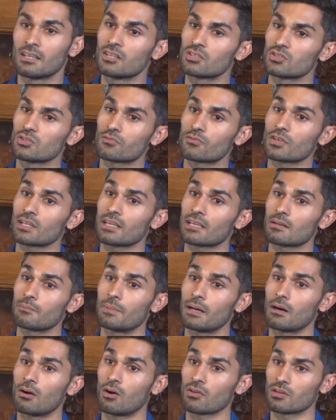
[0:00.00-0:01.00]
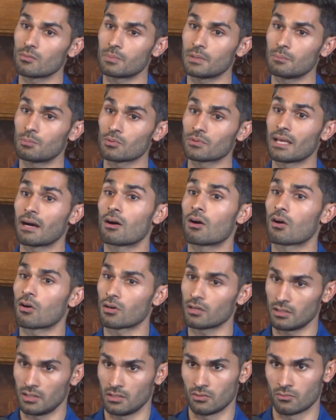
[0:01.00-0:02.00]
you forget about all the people that
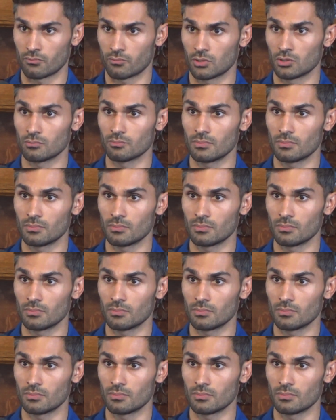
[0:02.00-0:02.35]
aren't in the room.